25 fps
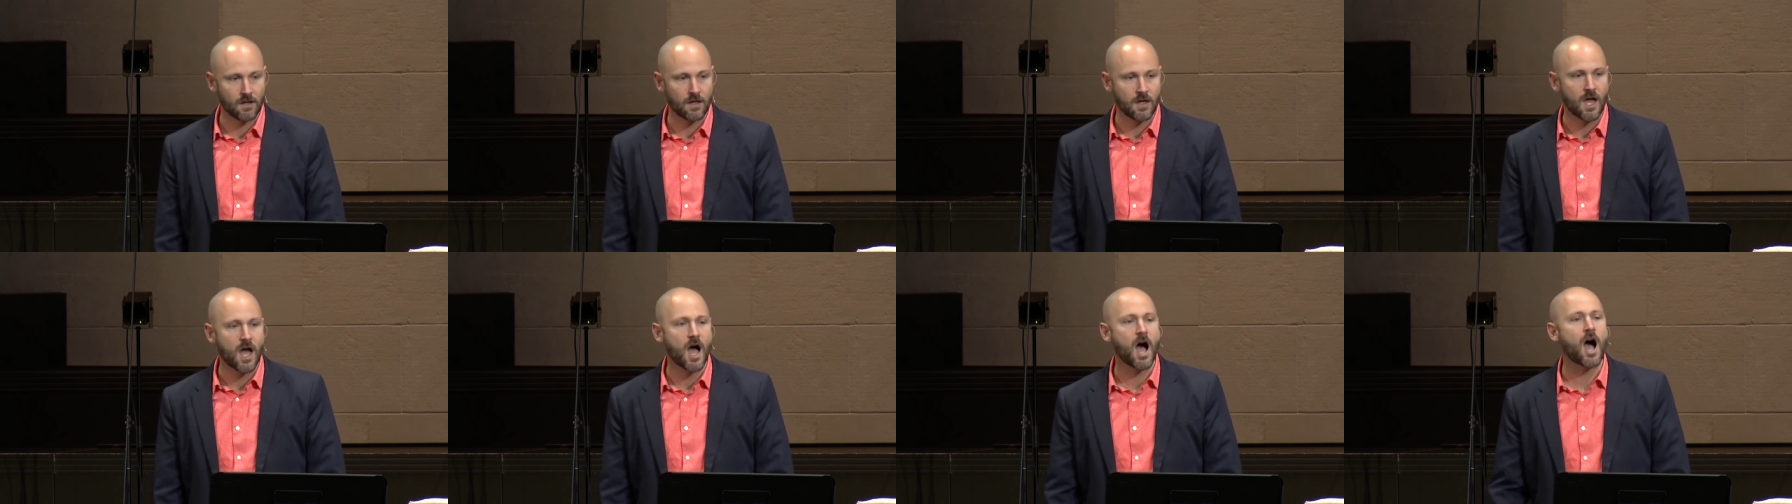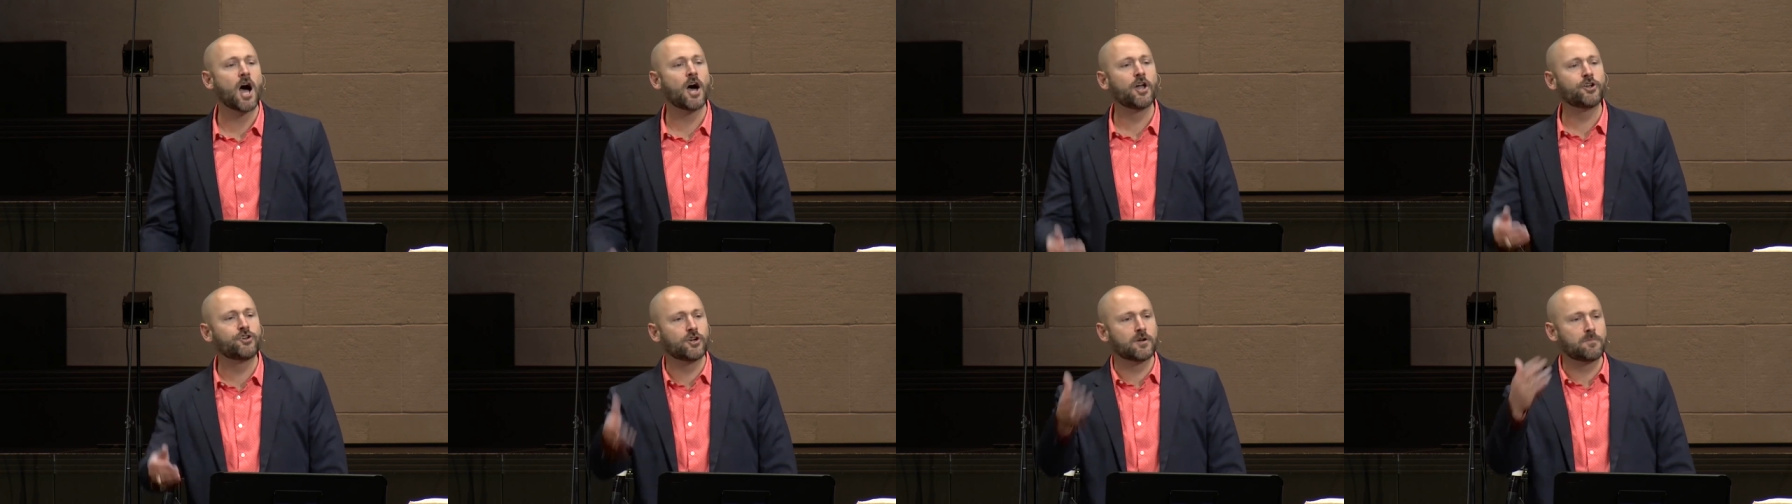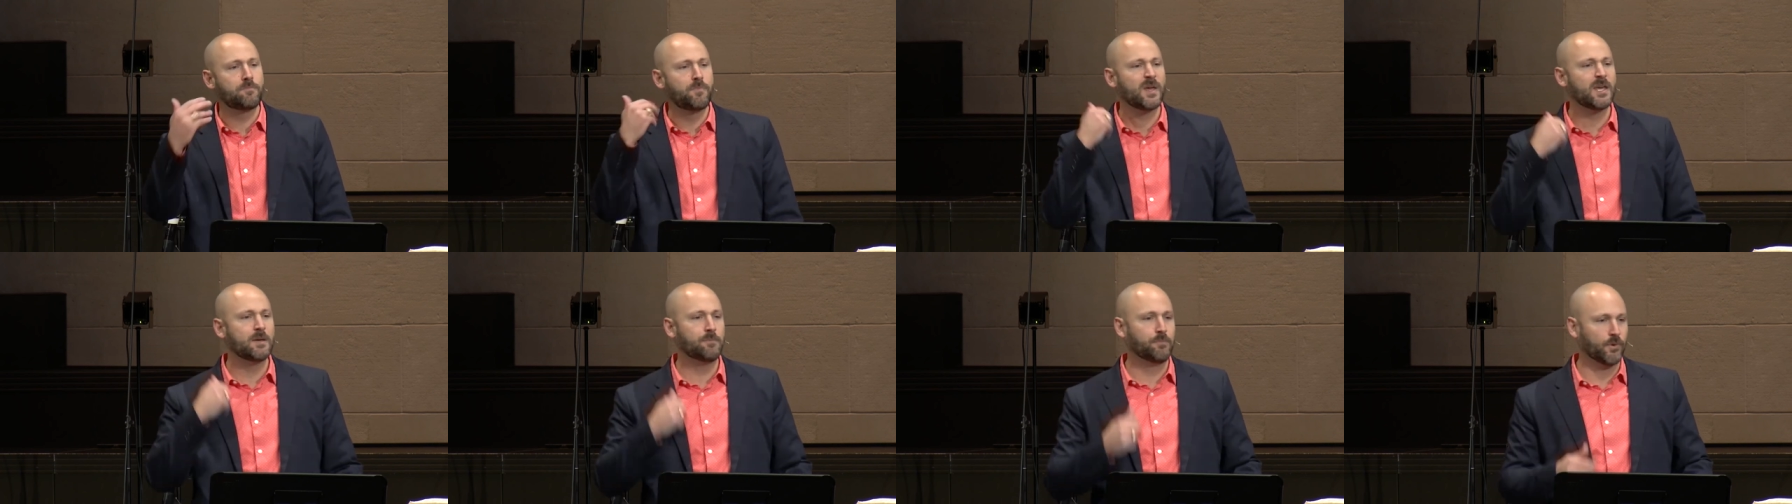A hundred
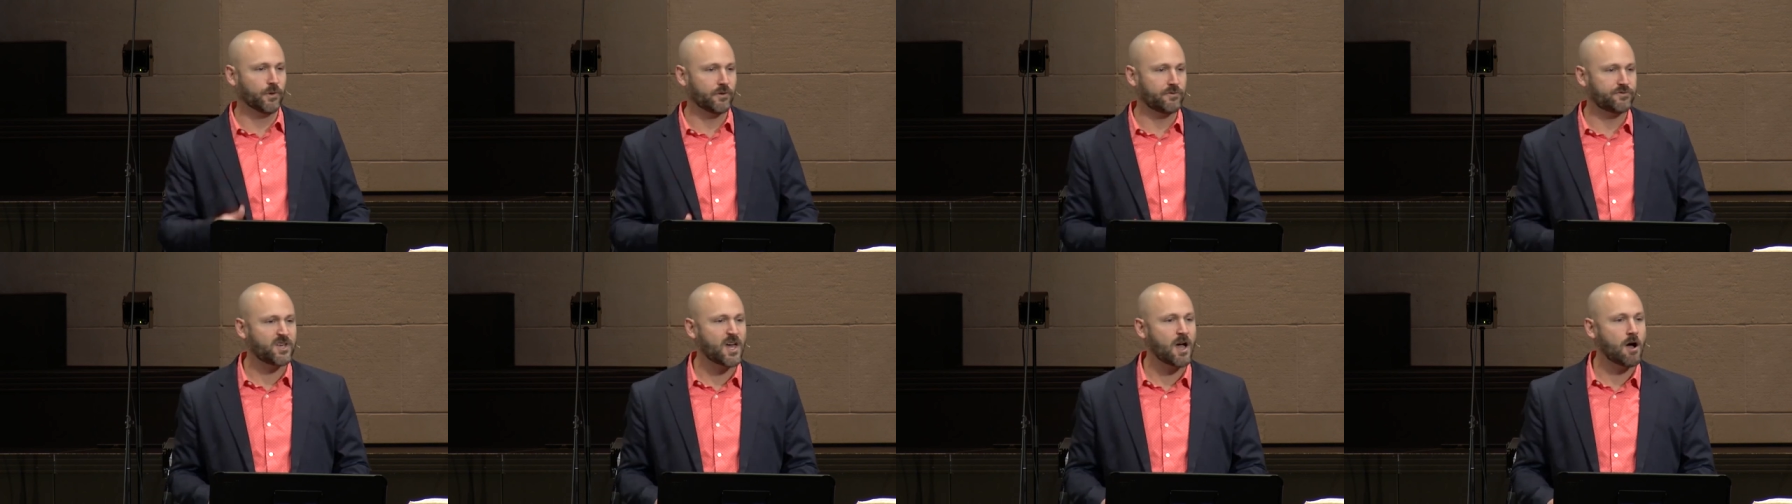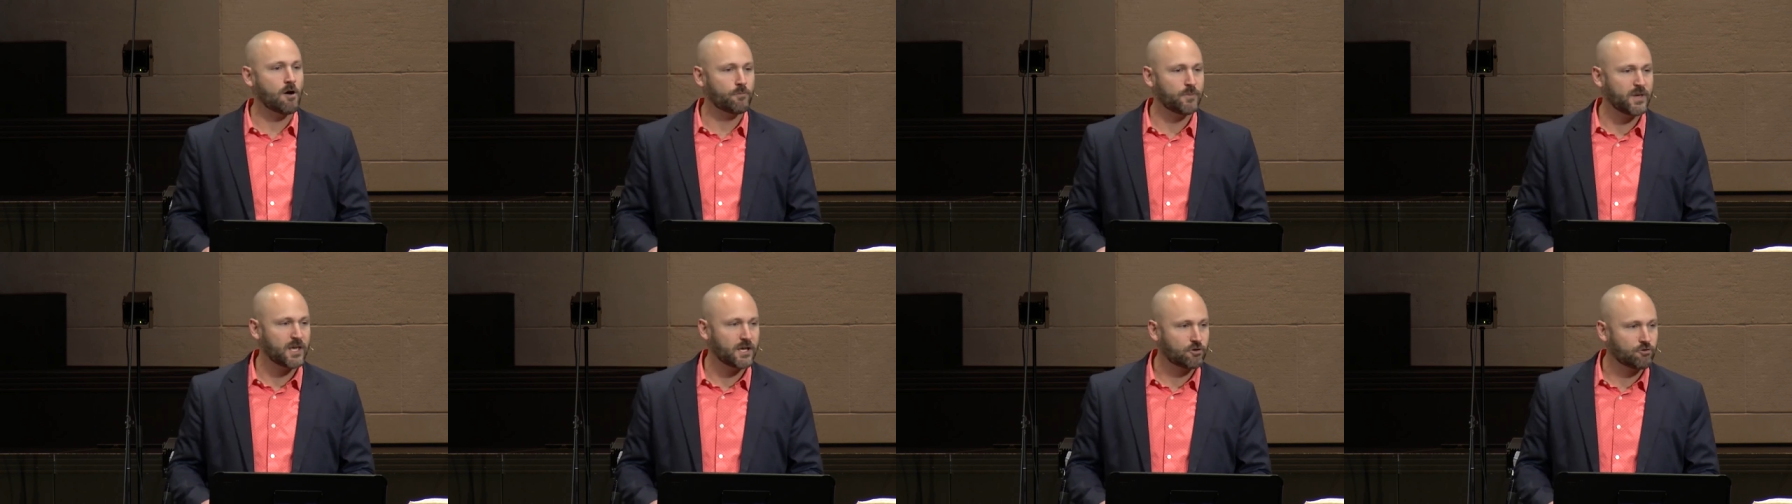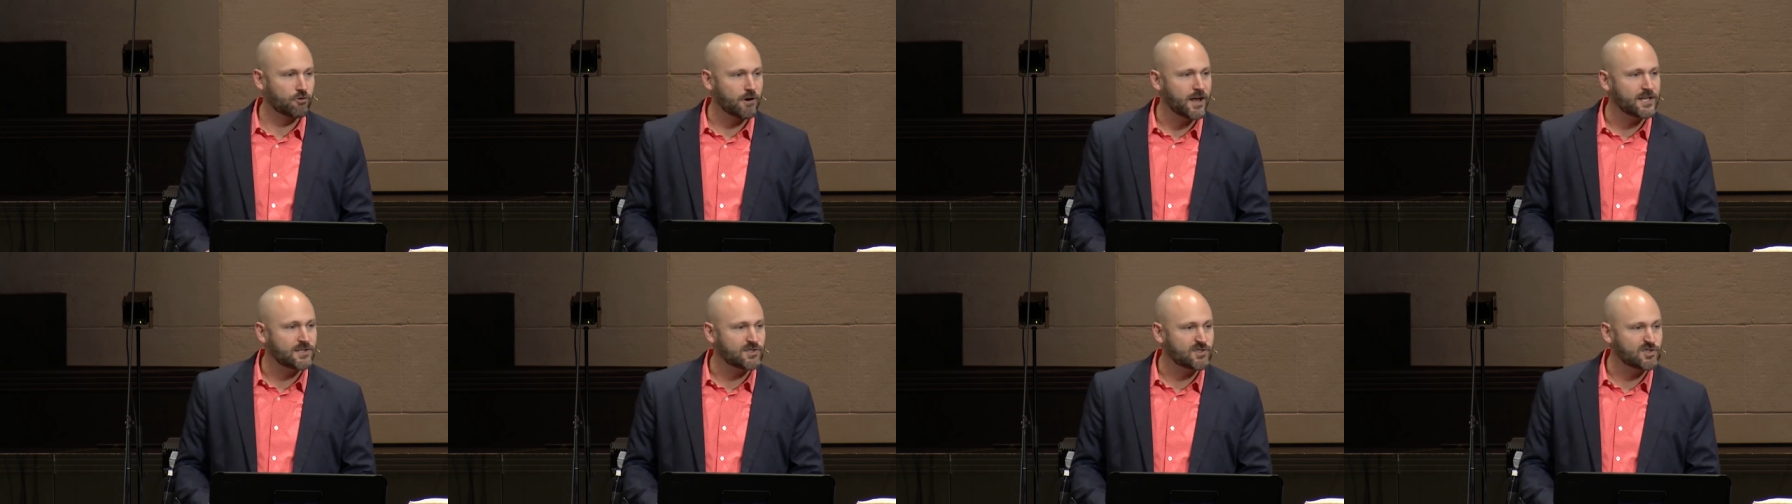people tell me
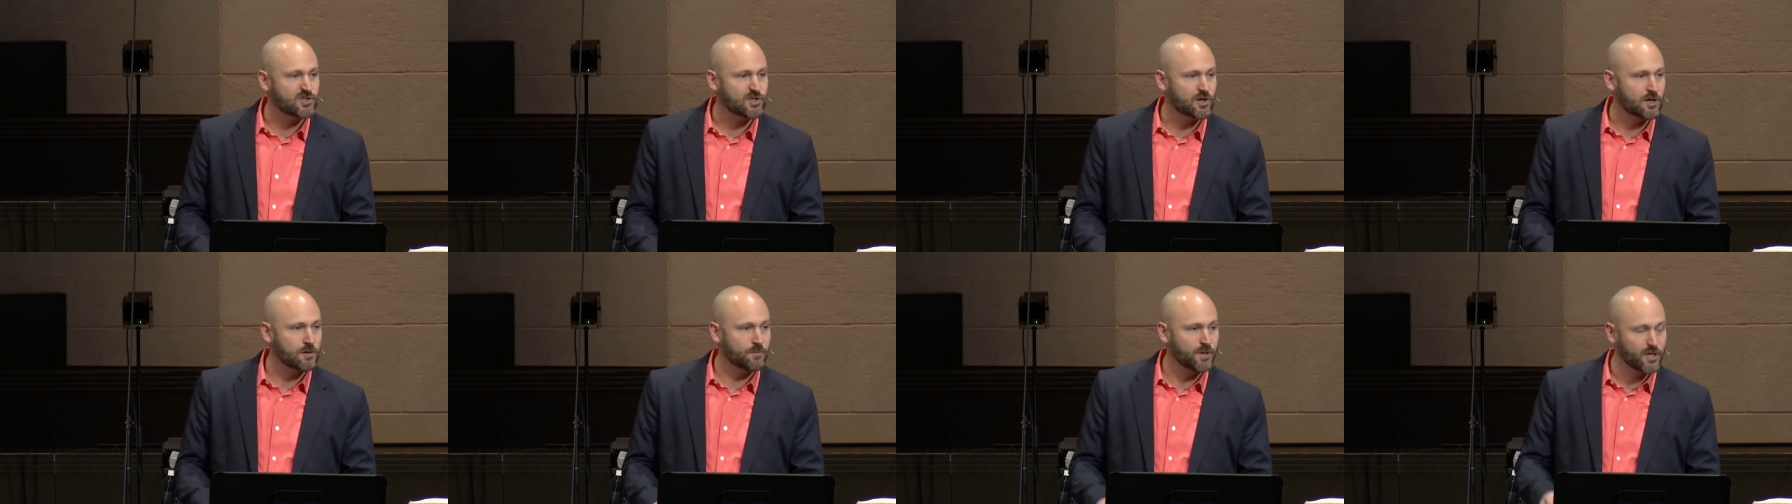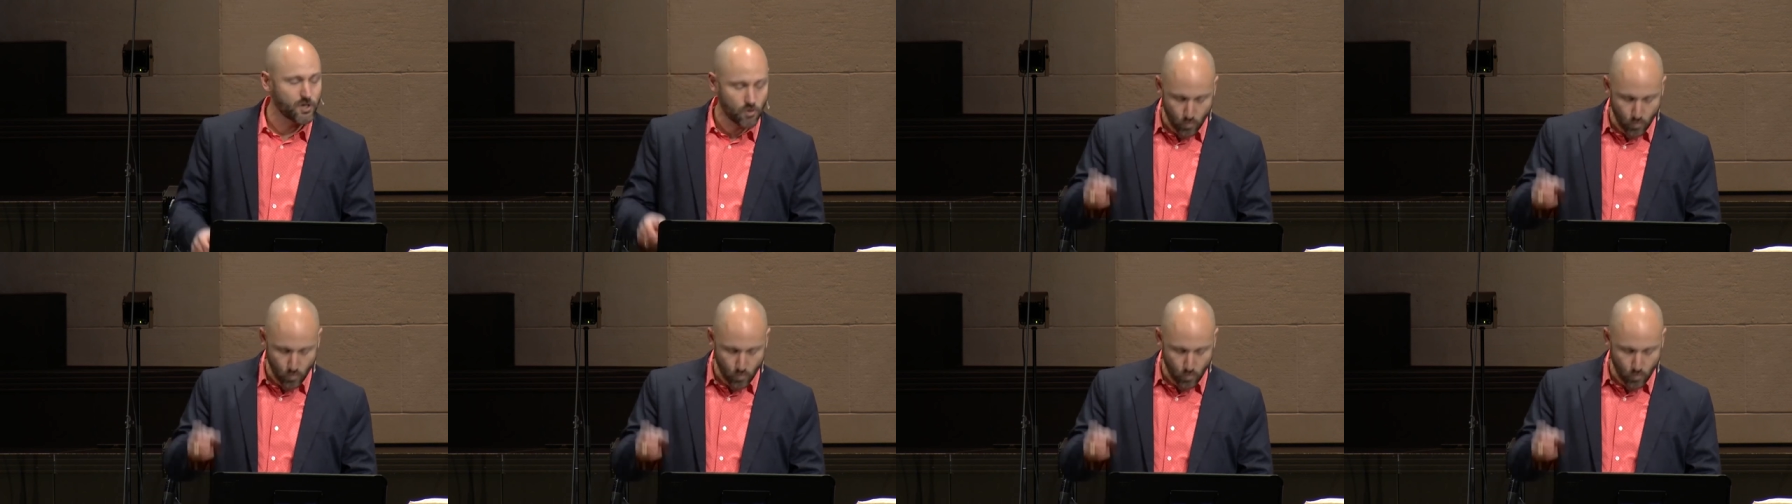great sermon,